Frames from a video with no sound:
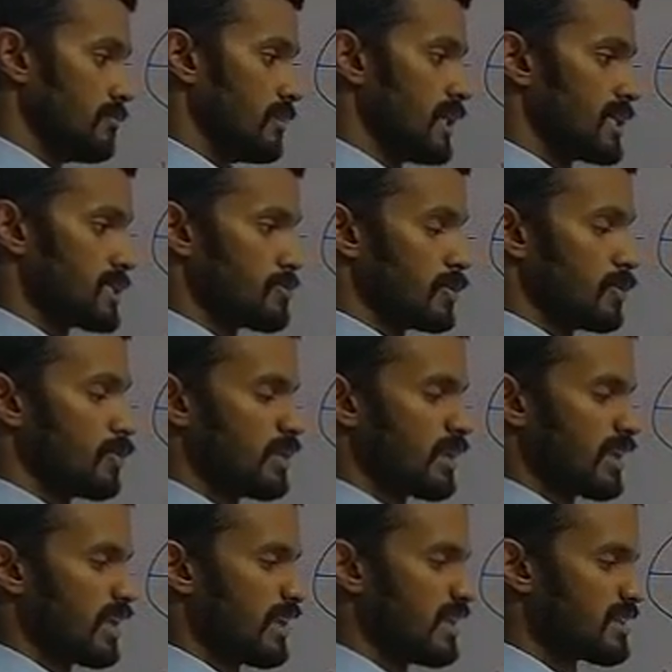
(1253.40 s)
mass per
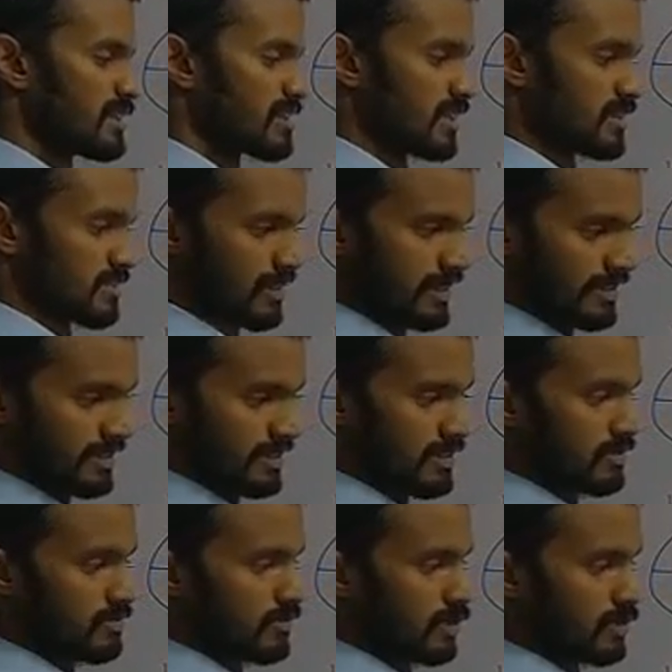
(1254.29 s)
unit length like
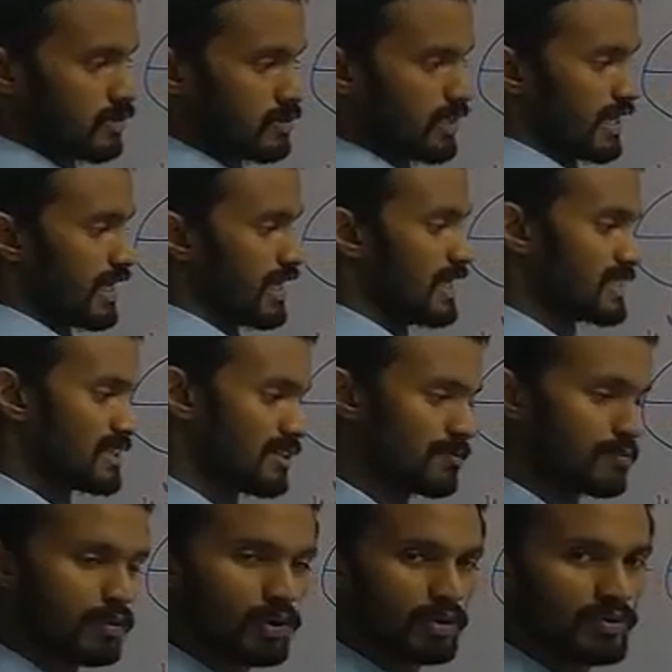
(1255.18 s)
this one using a
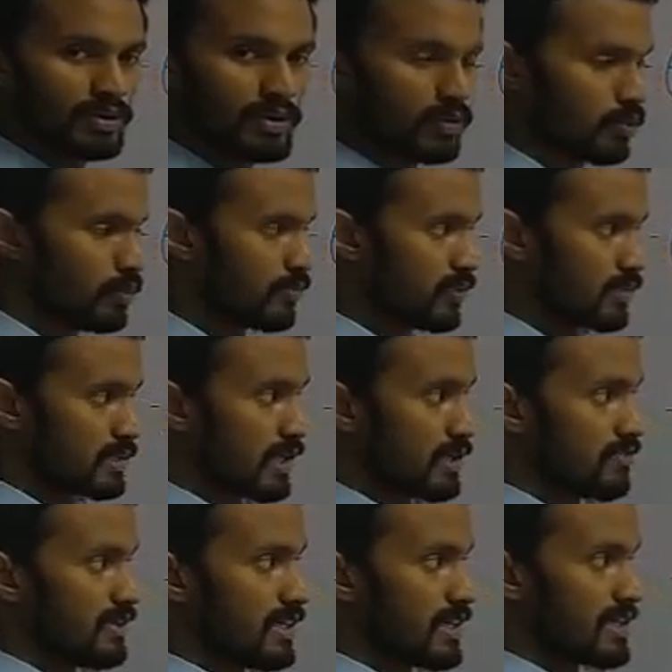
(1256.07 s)
sigma over 2, because
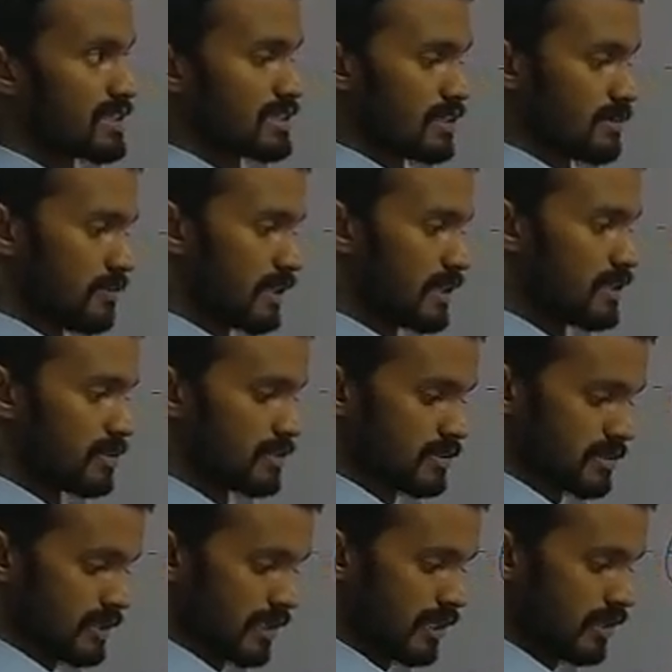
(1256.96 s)
then we get a
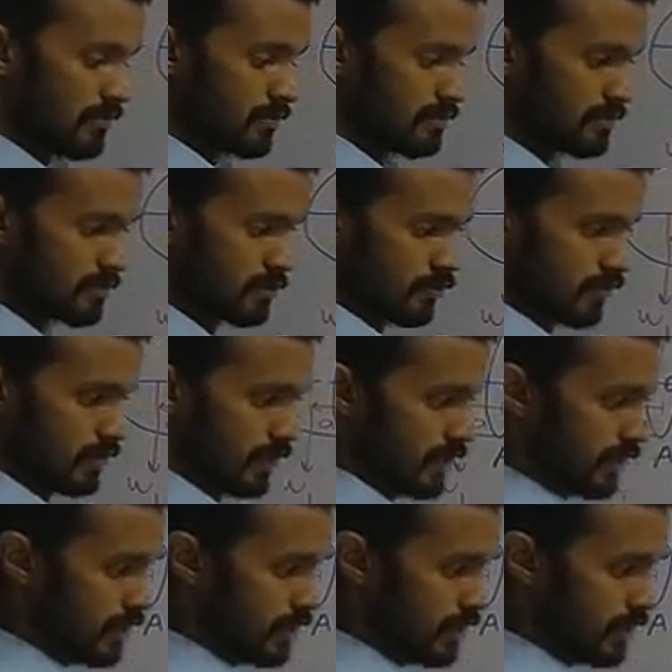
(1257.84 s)
similar shape. So we